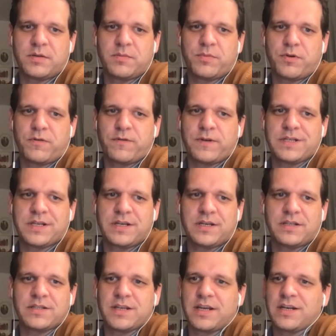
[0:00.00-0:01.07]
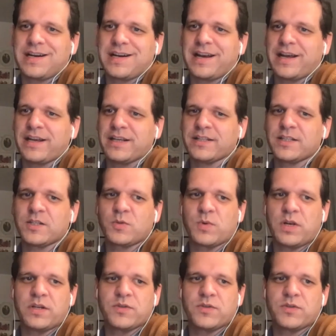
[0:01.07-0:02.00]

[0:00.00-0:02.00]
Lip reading: profit centers, and clients as well.